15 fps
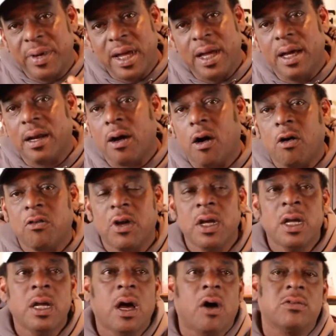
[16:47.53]
Pay it all
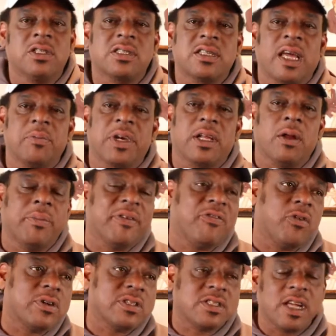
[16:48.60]
on the statement club
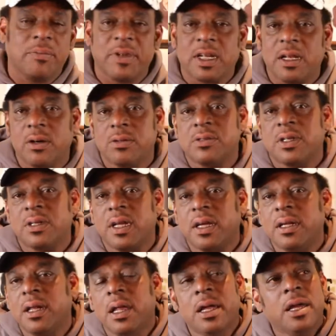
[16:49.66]
before the statement closing
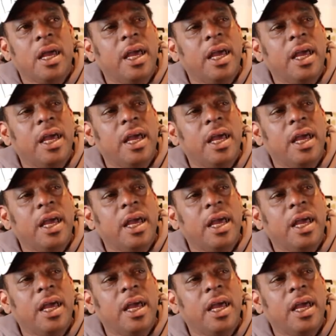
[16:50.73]
date,